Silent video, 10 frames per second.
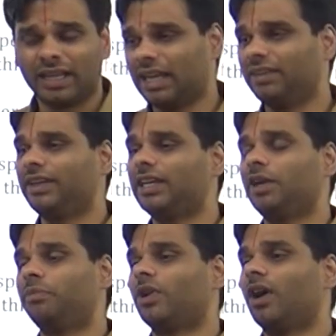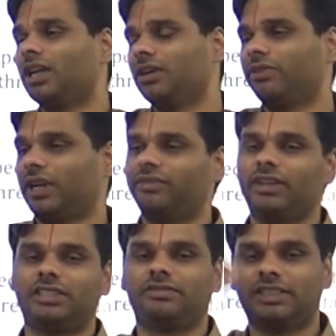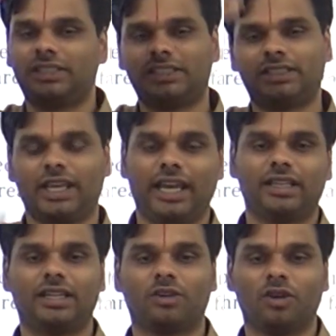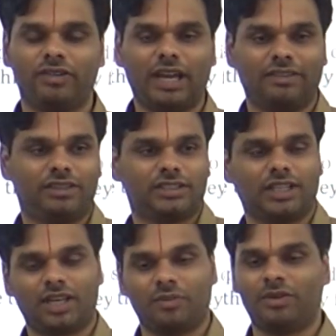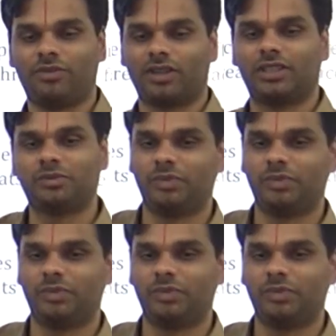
Can we keep talking for every species, saying that, oh, we'll have this agreement for this